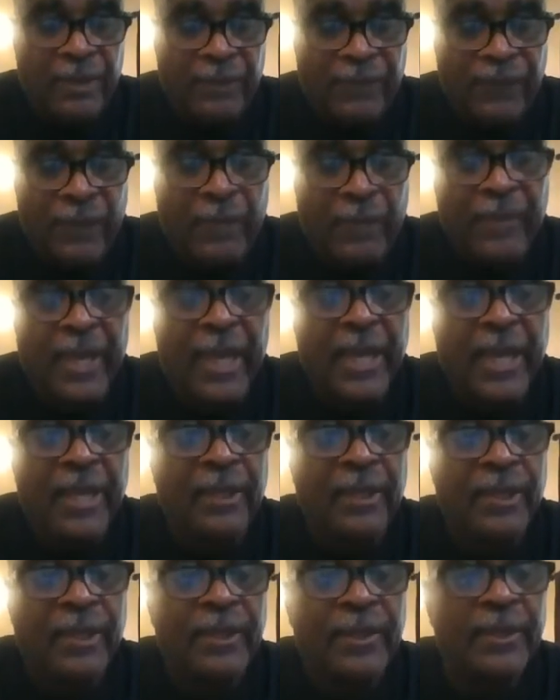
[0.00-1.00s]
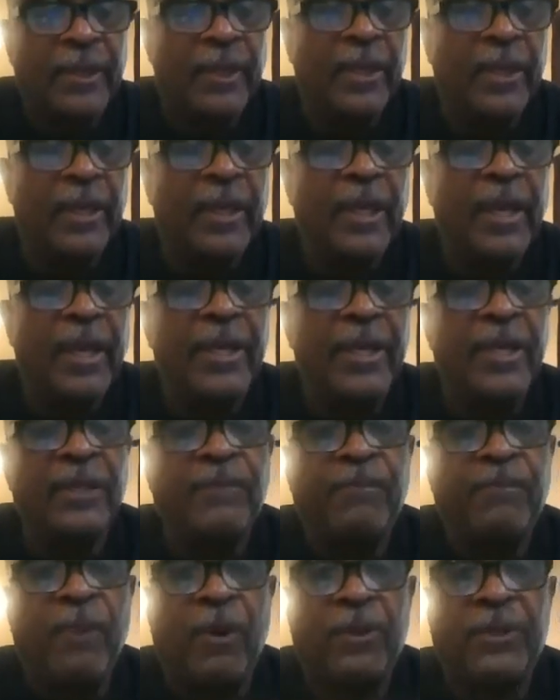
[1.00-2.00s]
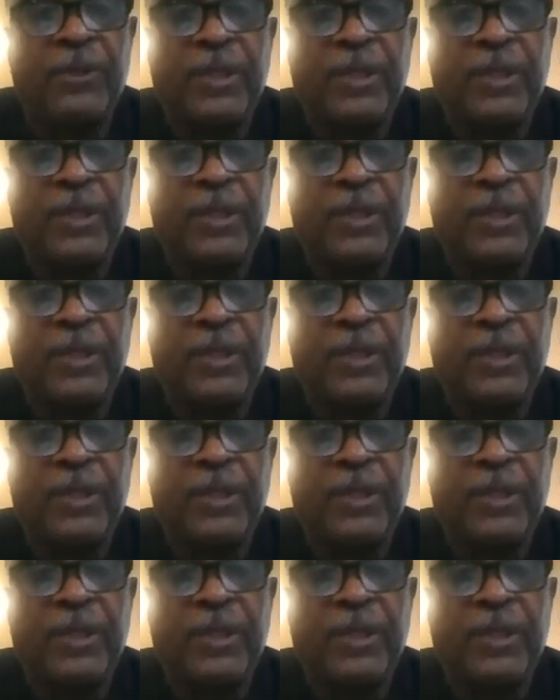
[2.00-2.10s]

from England and his book, The